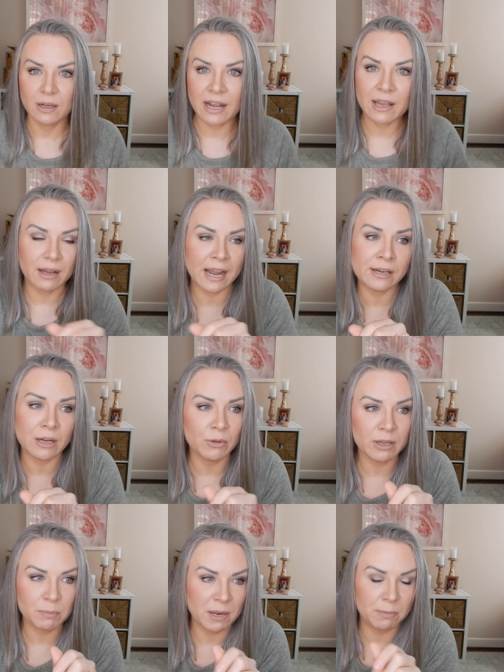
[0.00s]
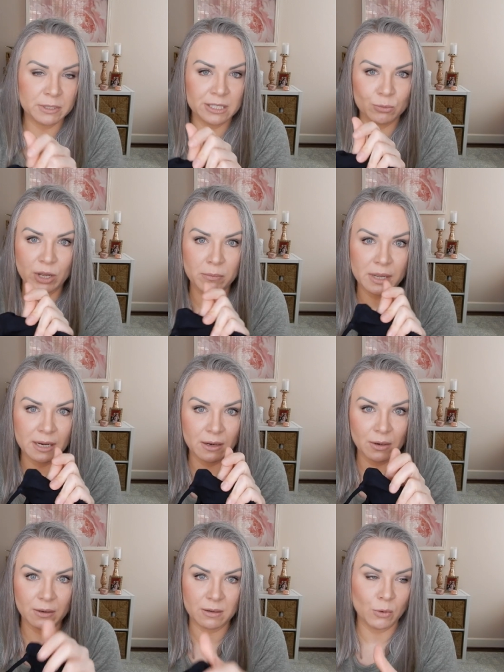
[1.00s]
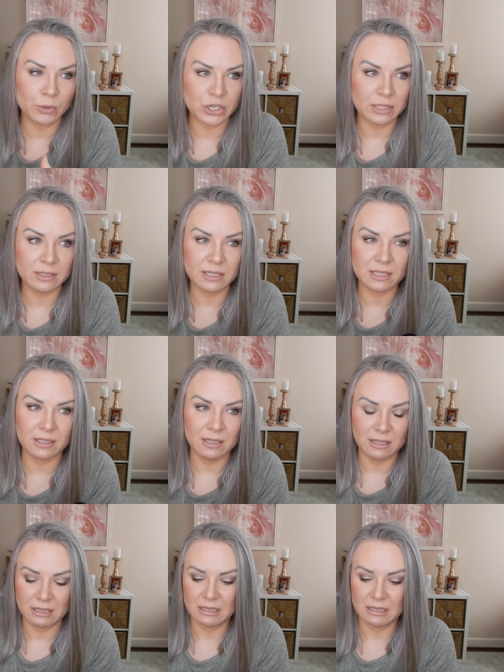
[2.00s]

I, I know that people swim in oceans